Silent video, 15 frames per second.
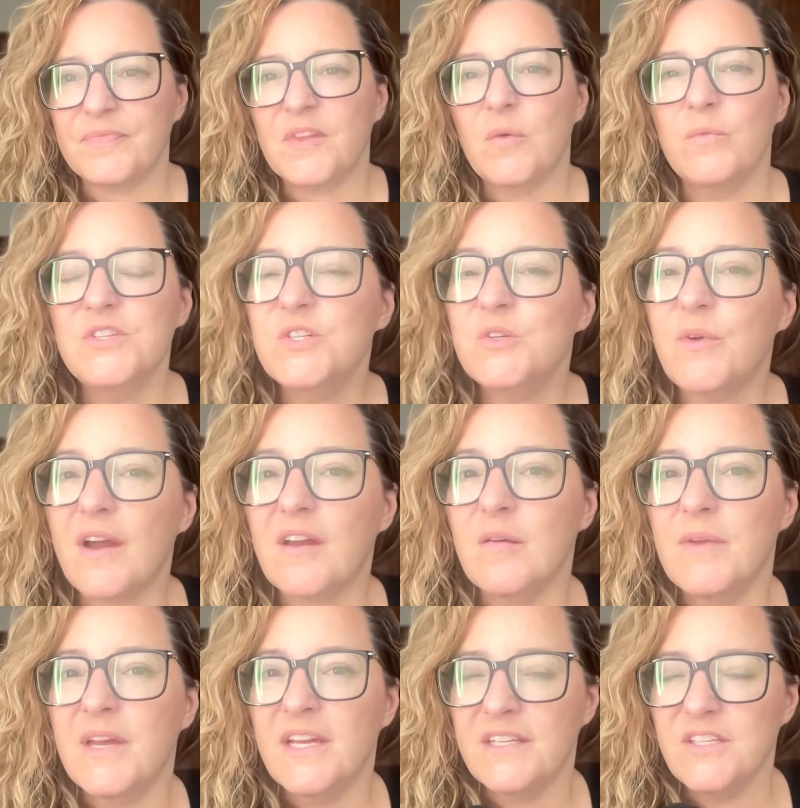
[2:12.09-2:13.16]
We do
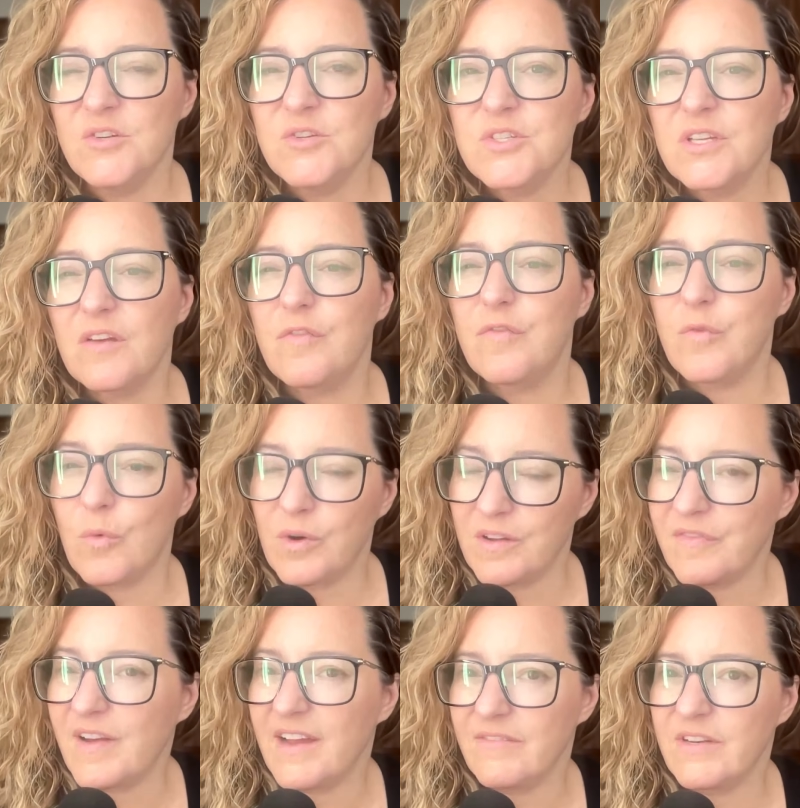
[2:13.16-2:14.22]
recommend usually 4 to
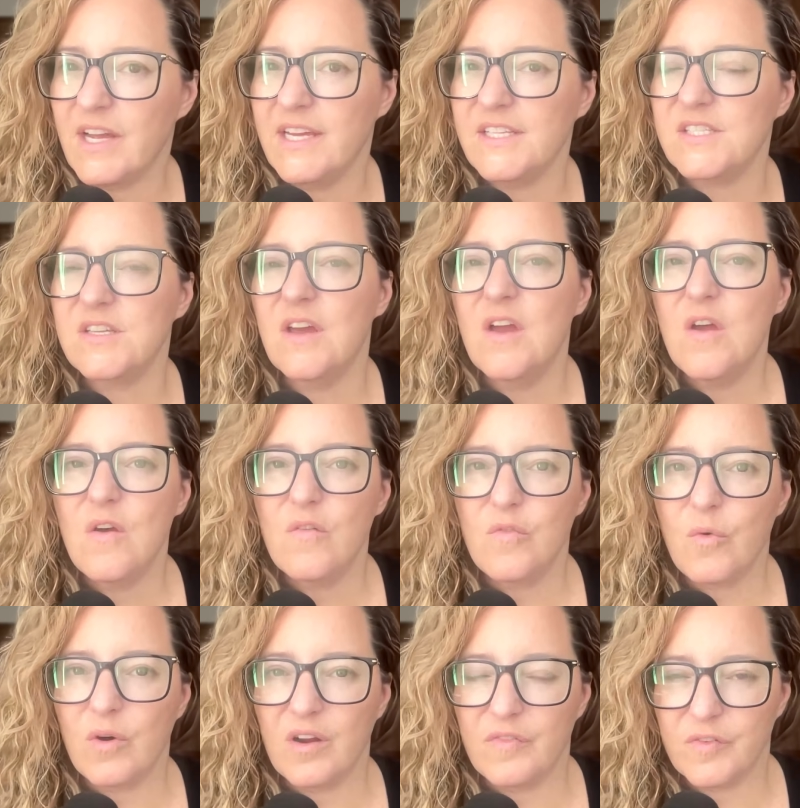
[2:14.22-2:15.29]
5 nights
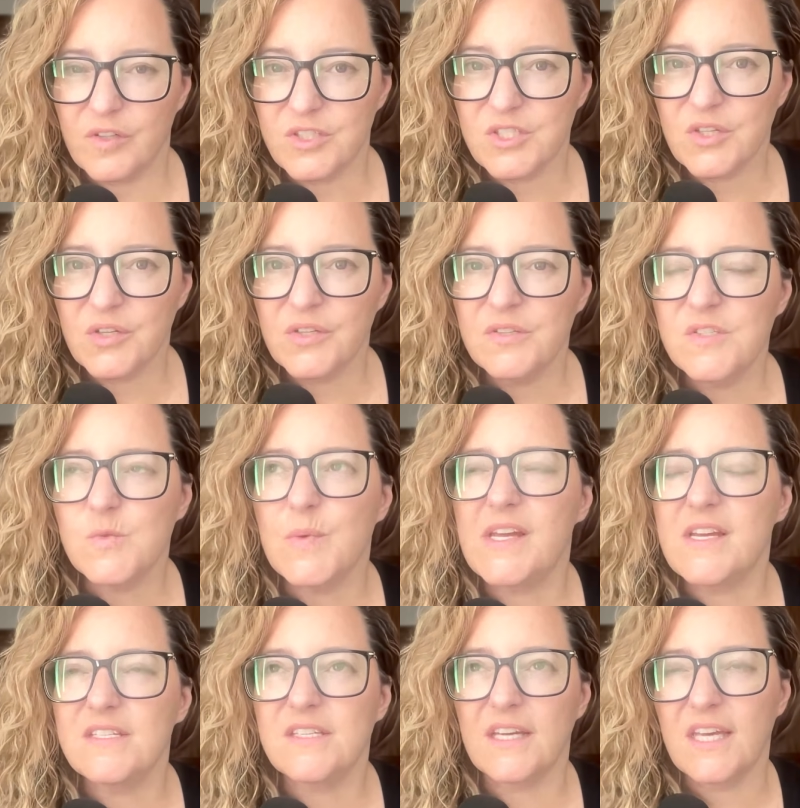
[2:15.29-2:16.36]
for a first cruise
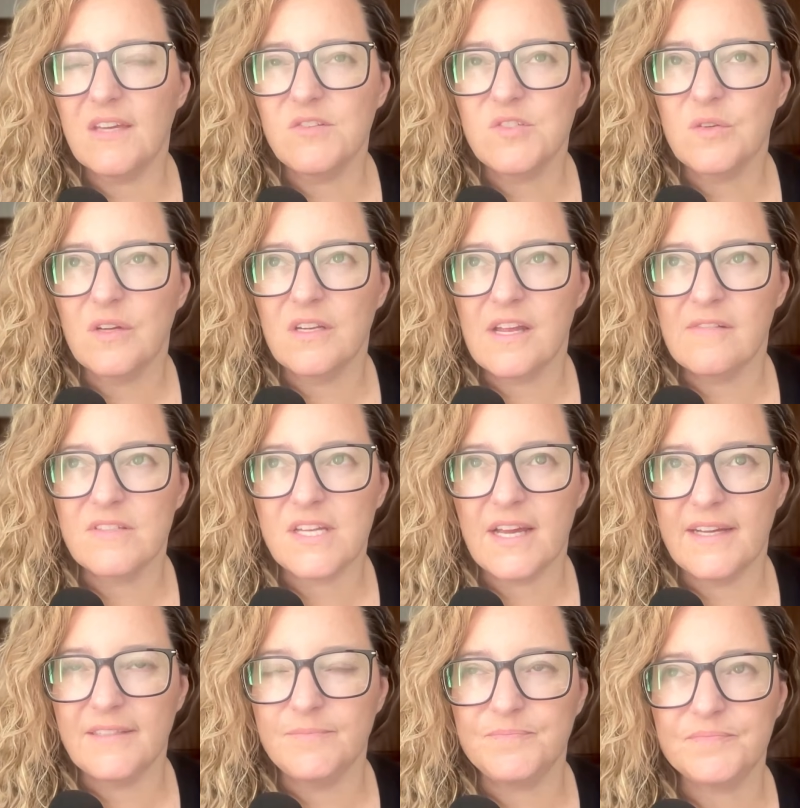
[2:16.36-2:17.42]
because that gives you enough
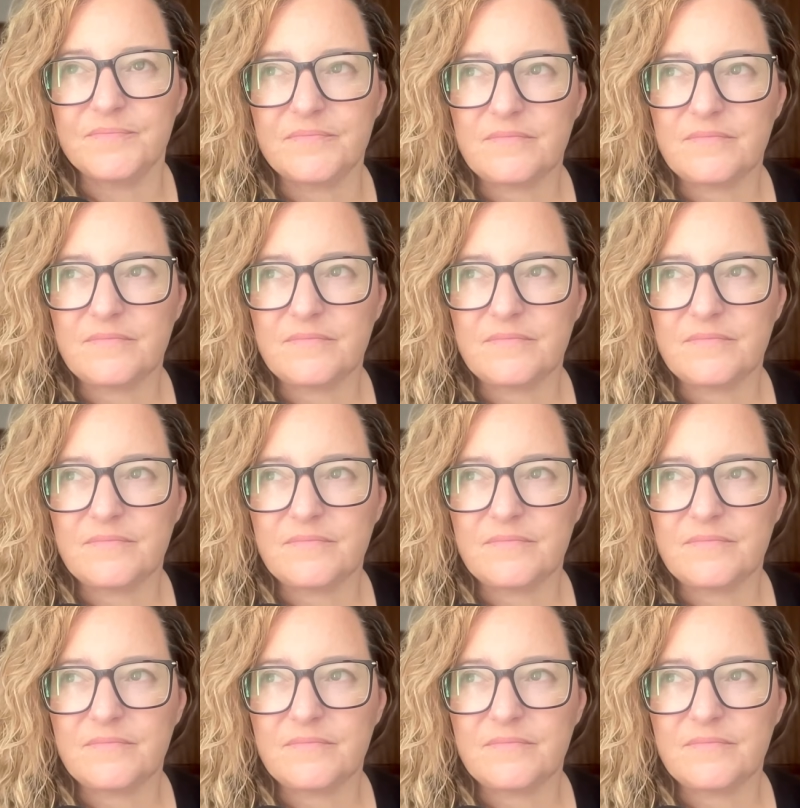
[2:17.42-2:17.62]
time